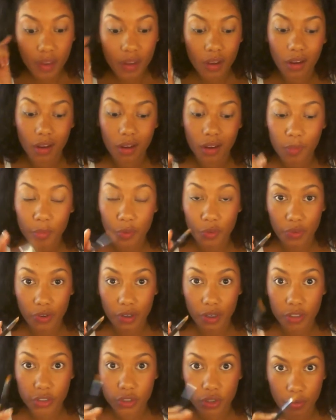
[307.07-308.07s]

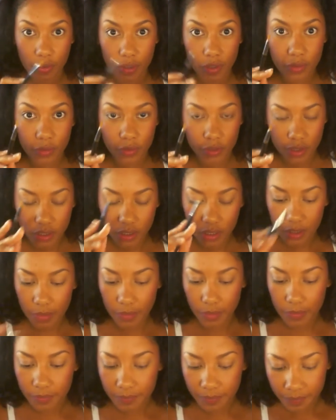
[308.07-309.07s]

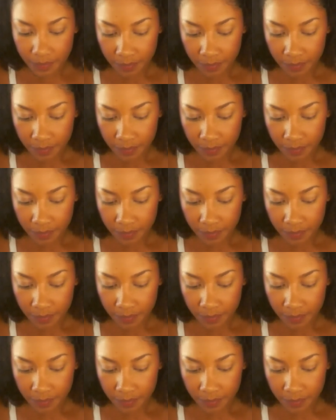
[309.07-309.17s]
concealer.